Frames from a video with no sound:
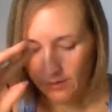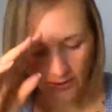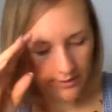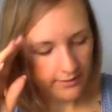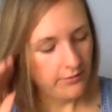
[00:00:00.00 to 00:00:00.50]

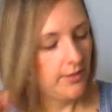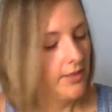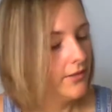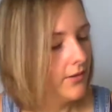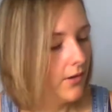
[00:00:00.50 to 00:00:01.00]
All right, so
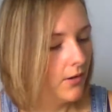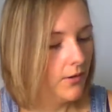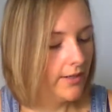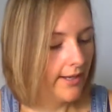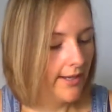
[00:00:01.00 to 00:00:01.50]
that's all
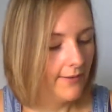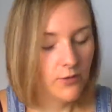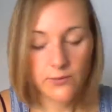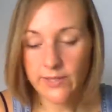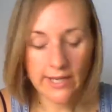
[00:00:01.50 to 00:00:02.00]
that I have for this week.